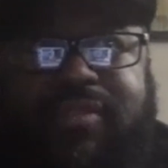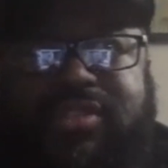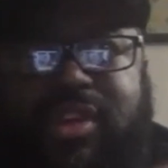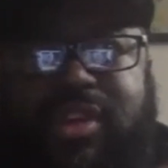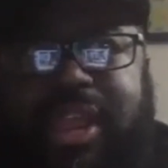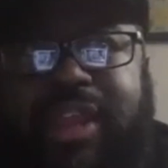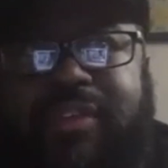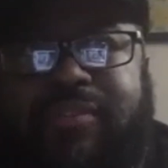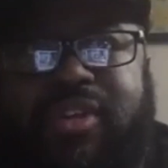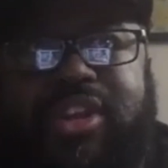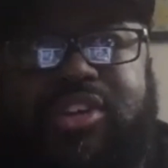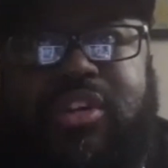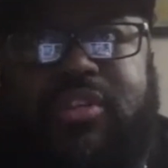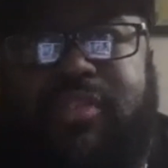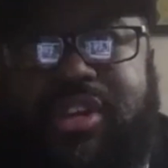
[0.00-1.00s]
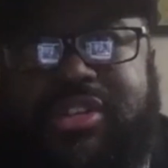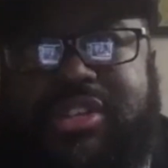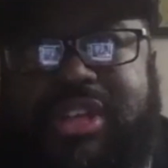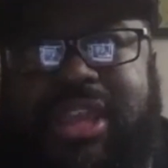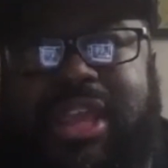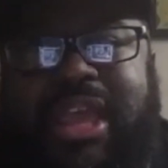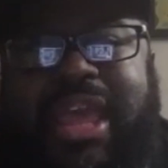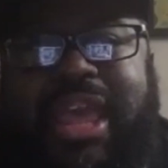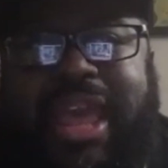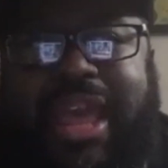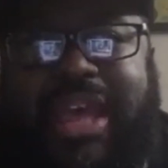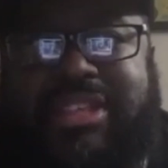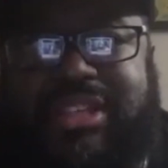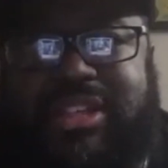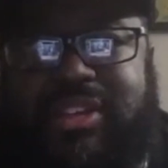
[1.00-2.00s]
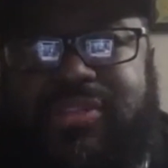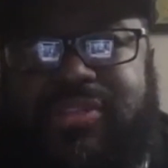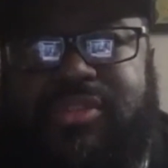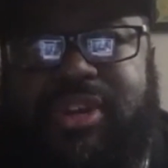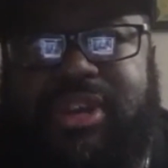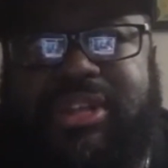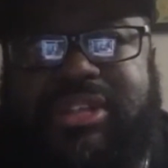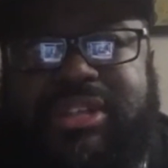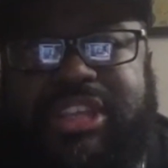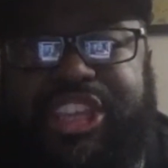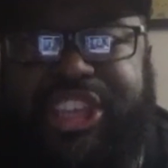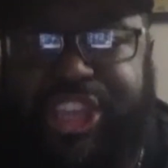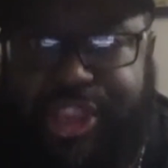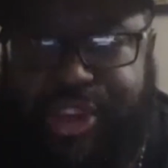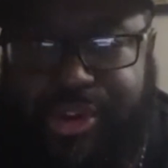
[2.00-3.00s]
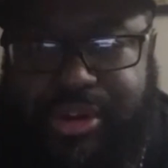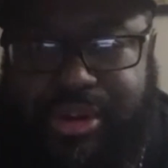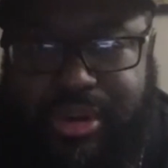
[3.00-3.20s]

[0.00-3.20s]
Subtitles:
So every university has a different year.